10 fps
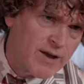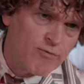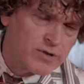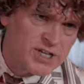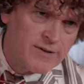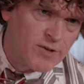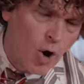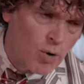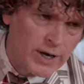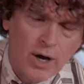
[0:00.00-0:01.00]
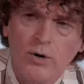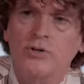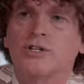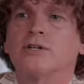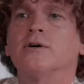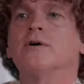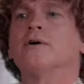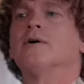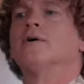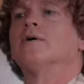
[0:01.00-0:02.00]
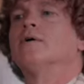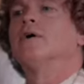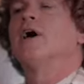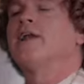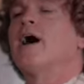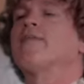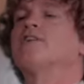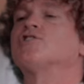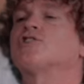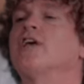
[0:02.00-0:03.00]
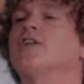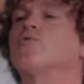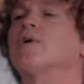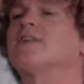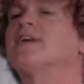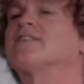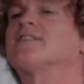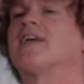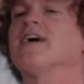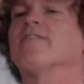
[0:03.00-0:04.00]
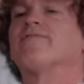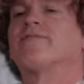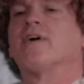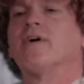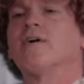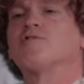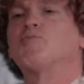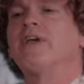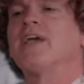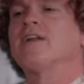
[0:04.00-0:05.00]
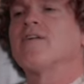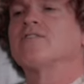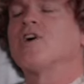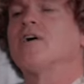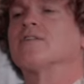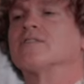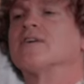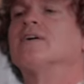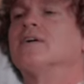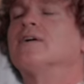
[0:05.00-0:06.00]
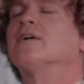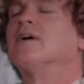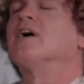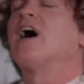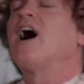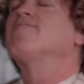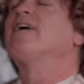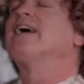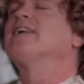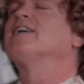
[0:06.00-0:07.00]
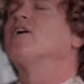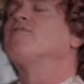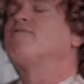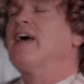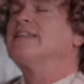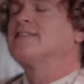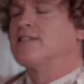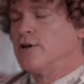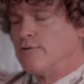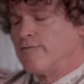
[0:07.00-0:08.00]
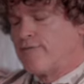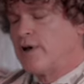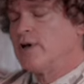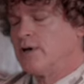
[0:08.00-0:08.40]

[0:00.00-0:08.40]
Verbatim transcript: they've received the Holy Ghost, and now they just need to release the gift of speaking in other tongues. I find it offensive,